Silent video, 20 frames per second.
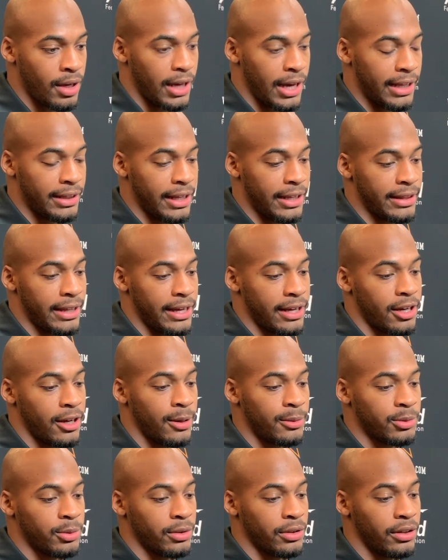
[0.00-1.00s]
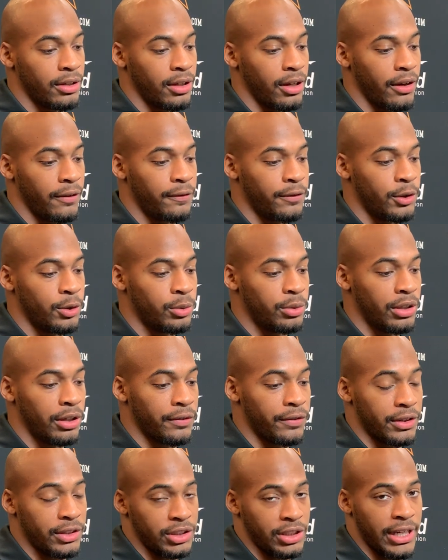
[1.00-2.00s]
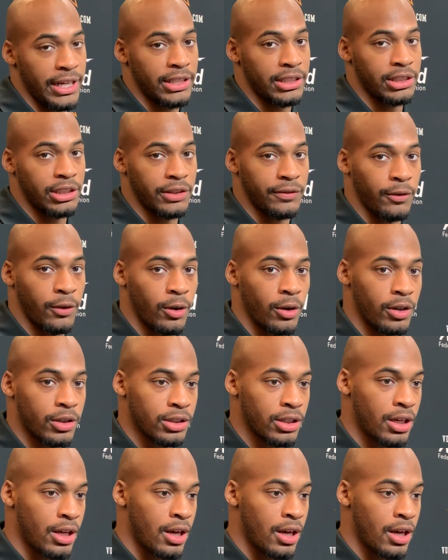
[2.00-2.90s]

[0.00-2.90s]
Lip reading: I think that comes with a few different changes as far as